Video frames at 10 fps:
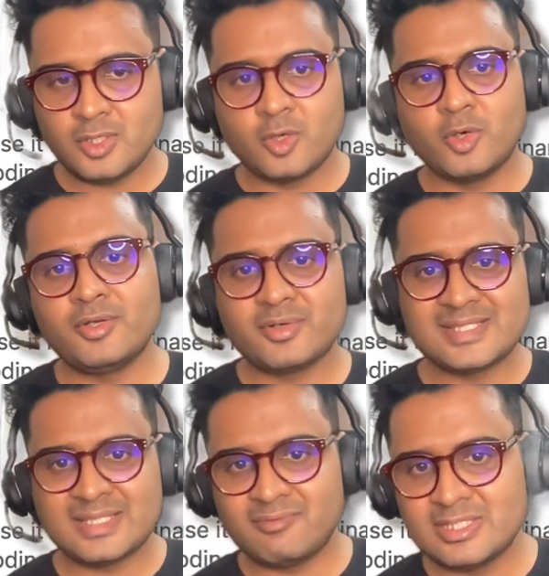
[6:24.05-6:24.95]
you're going to
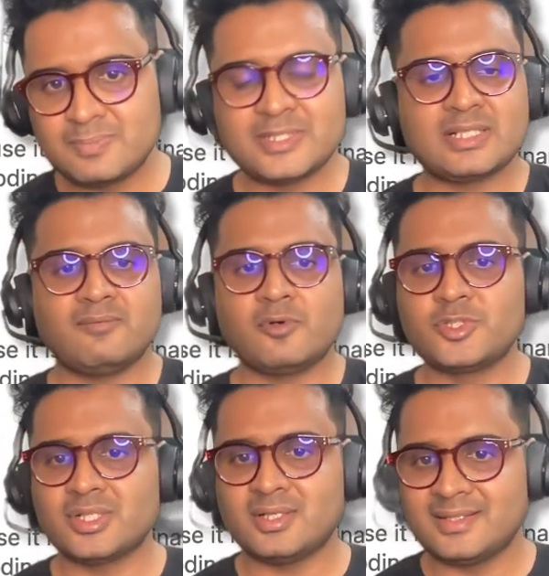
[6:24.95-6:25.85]
receive the special
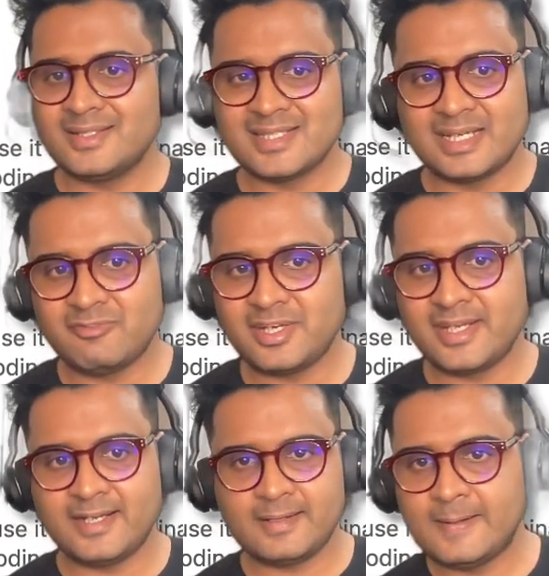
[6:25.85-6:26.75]
voucher and the
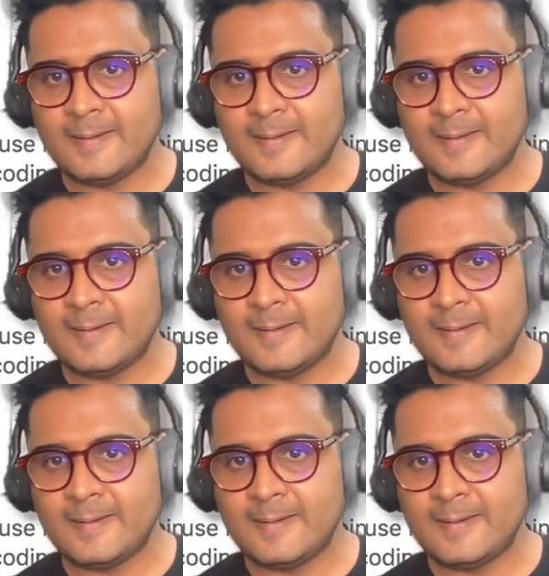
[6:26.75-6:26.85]
certificate.